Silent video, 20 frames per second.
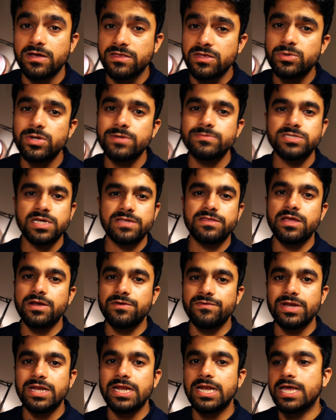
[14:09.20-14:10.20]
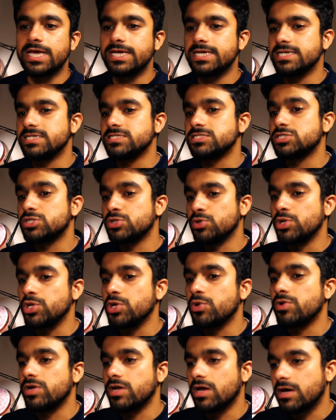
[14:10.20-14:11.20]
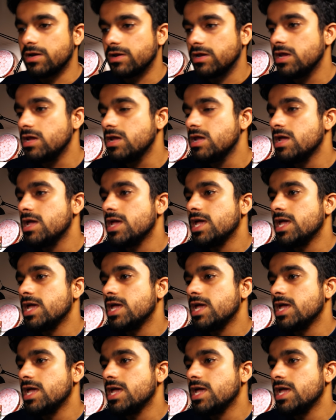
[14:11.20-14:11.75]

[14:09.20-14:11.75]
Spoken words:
other website that I really like is Studio Nari.